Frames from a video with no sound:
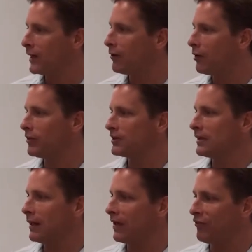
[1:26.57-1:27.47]
And I wrote this
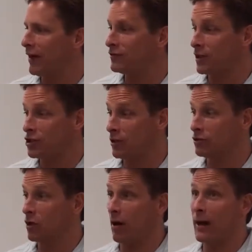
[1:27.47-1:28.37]
down like 5-6
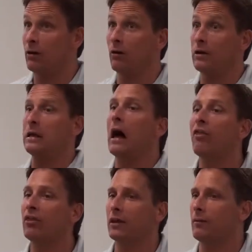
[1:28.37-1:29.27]
years ago. I had heard
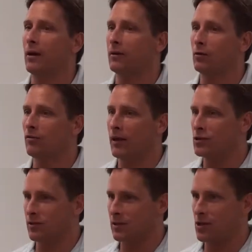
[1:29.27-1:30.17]
nothing about the new
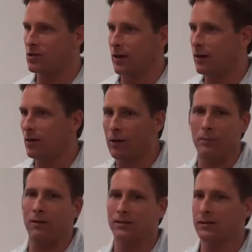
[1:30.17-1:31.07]
evangelization. I didn't know
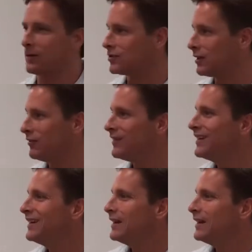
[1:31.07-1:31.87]
anything about this kind of stuff.